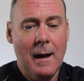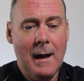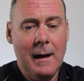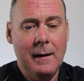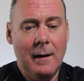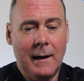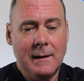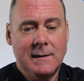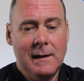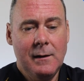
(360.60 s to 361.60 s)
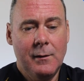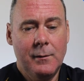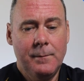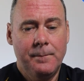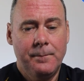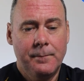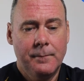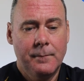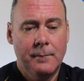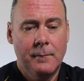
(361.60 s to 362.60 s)
And I can tell you,
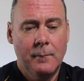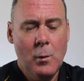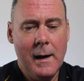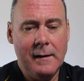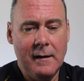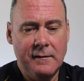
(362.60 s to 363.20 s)
wait a